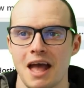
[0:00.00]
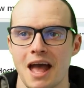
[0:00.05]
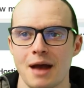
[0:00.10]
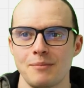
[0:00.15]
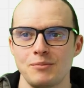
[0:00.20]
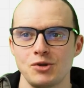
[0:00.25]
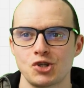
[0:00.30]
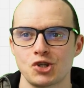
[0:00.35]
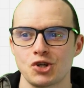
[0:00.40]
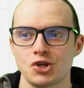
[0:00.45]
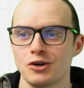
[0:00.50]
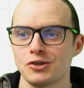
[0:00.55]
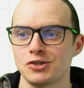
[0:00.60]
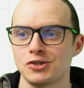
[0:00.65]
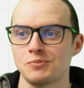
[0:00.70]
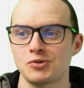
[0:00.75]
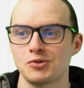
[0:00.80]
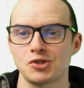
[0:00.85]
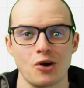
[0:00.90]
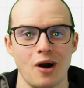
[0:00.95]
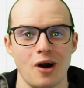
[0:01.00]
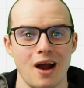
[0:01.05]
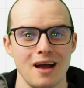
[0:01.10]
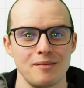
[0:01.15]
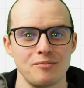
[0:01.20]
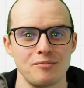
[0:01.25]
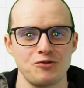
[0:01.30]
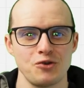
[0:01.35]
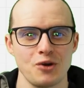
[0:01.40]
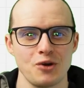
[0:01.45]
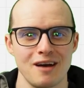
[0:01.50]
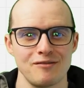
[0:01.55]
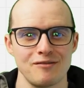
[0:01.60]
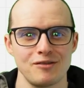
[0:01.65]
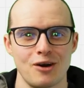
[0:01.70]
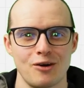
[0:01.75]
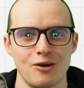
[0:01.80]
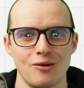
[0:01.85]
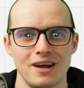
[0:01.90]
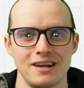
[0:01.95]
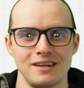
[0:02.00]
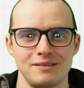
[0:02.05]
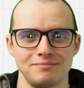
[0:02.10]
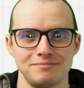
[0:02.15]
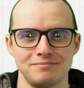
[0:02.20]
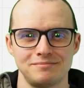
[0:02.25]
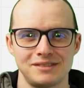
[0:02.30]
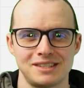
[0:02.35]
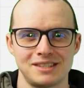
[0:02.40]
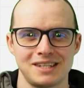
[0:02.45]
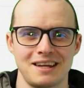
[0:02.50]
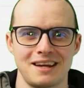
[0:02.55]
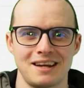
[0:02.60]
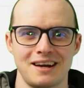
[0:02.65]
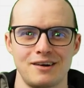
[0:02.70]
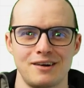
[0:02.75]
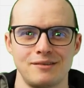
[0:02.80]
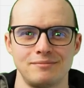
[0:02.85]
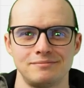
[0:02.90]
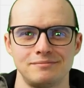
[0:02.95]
And be sure to subscribe if you haven't already. Take care.